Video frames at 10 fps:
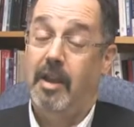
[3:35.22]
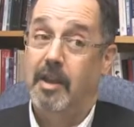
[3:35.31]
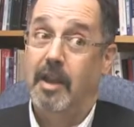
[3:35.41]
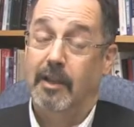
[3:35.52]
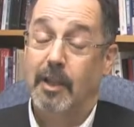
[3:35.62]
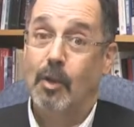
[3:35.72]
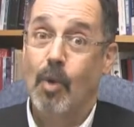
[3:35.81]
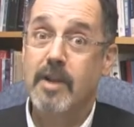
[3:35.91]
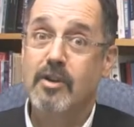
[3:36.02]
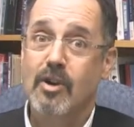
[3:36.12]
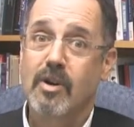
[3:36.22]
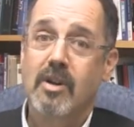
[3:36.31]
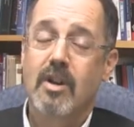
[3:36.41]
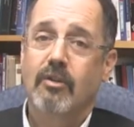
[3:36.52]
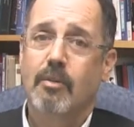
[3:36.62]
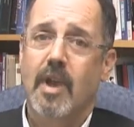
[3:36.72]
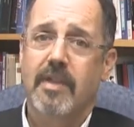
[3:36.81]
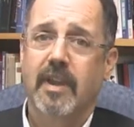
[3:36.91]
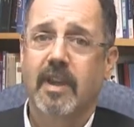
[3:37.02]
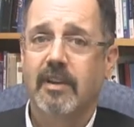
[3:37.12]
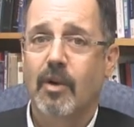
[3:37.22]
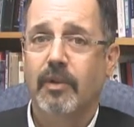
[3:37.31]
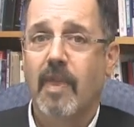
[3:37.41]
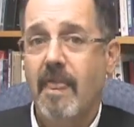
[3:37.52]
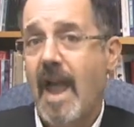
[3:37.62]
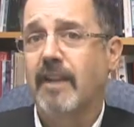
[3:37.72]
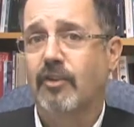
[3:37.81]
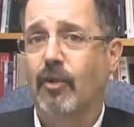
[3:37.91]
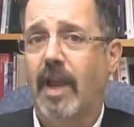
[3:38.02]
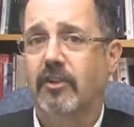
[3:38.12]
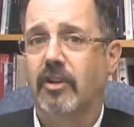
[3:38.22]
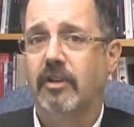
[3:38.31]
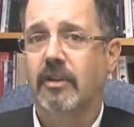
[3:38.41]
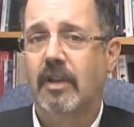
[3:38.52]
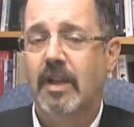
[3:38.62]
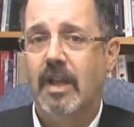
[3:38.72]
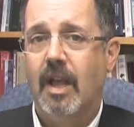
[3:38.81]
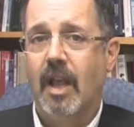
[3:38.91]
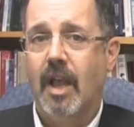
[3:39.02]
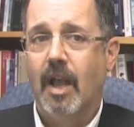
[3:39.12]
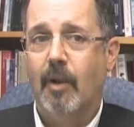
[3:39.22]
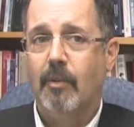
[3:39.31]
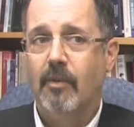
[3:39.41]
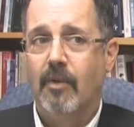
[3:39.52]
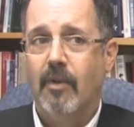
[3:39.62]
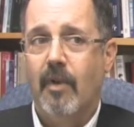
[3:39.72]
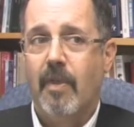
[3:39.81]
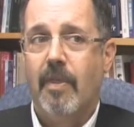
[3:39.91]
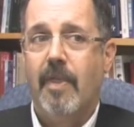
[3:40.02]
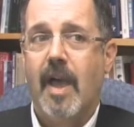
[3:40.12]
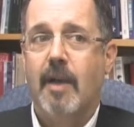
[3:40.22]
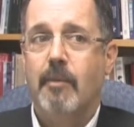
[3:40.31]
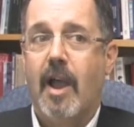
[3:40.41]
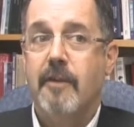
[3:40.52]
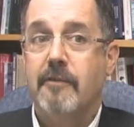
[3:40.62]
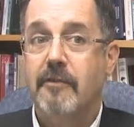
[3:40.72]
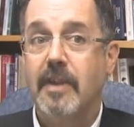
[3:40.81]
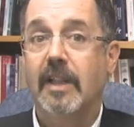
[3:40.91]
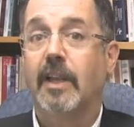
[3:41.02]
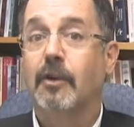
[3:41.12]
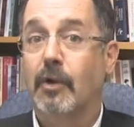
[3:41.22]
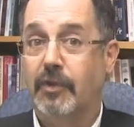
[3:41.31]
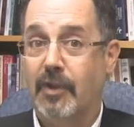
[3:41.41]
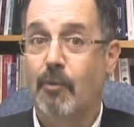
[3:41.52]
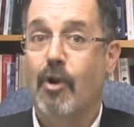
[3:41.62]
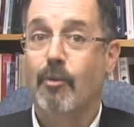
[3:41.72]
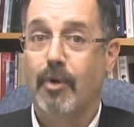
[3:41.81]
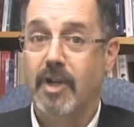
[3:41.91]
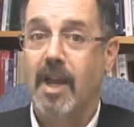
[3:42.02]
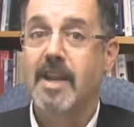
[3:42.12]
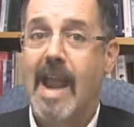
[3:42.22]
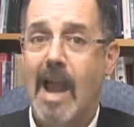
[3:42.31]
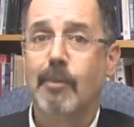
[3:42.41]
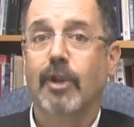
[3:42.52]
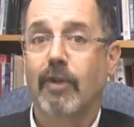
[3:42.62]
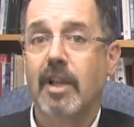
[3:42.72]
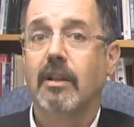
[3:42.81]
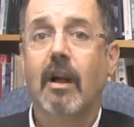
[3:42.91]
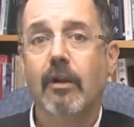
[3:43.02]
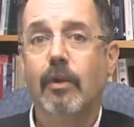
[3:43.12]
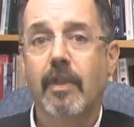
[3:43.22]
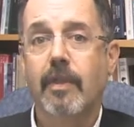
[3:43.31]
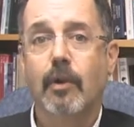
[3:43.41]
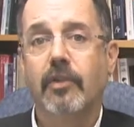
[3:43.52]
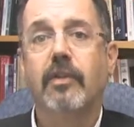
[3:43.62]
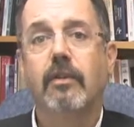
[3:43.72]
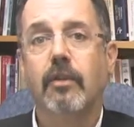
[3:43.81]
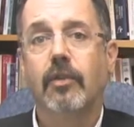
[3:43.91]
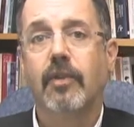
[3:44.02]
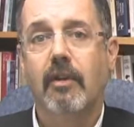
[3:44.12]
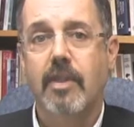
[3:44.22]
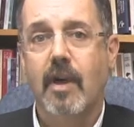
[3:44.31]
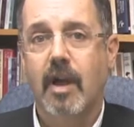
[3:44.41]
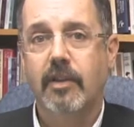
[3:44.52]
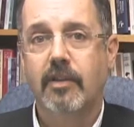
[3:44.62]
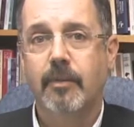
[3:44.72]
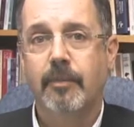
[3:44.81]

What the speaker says: And little wonder when my thinking goes in that direction, that my feeling goes somewhere pretty unhappy right along with those very thoughts.